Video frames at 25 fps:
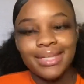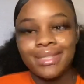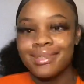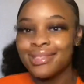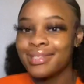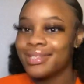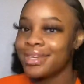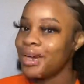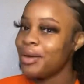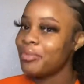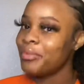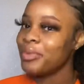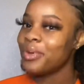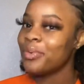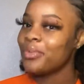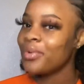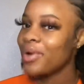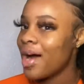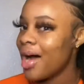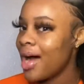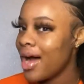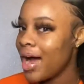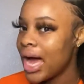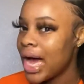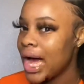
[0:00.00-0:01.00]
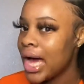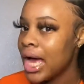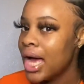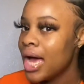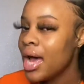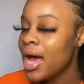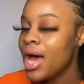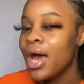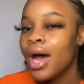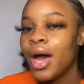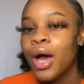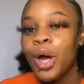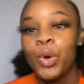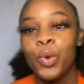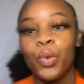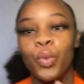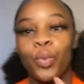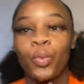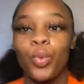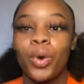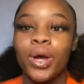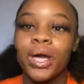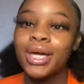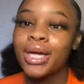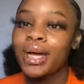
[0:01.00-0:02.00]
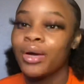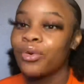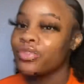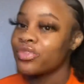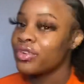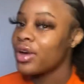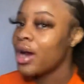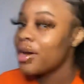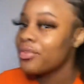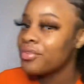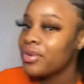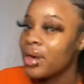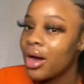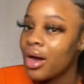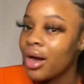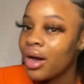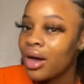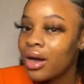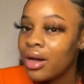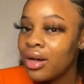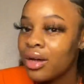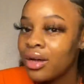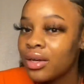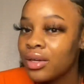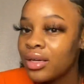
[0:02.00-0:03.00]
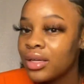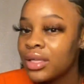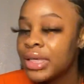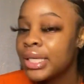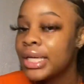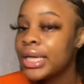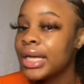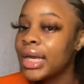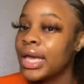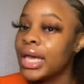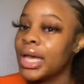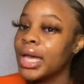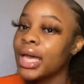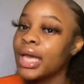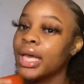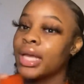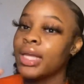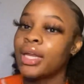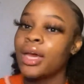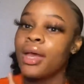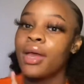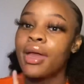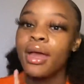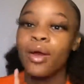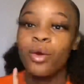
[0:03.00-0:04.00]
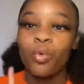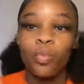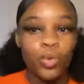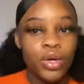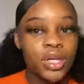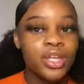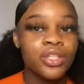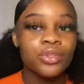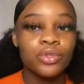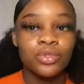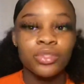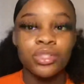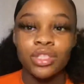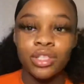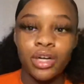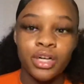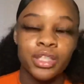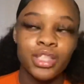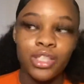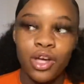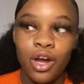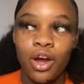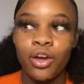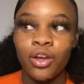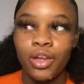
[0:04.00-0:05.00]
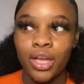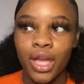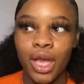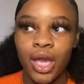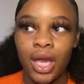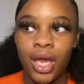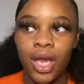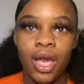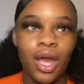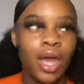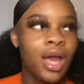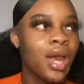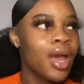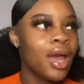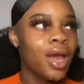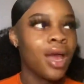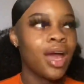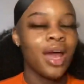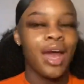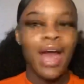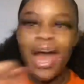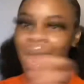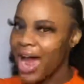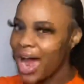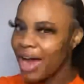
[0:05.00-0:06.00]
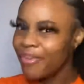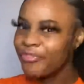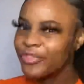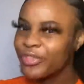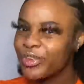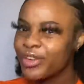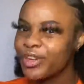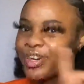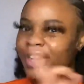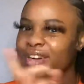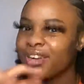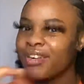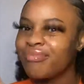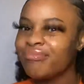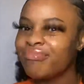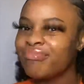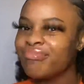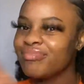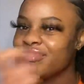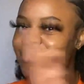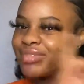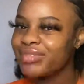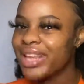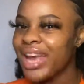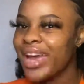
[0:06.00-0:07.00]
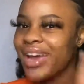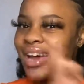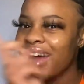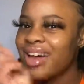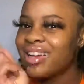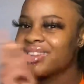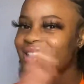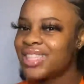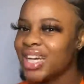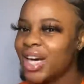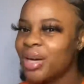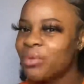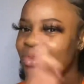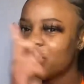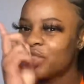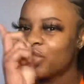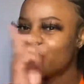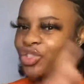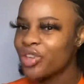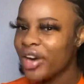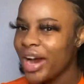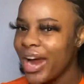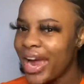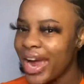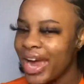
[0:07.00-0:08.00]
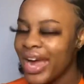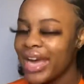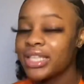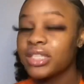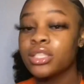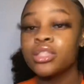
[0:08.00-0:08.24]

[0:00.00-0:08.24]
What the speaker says: tell me why Rara and Weasel start talking after they got done with Trash.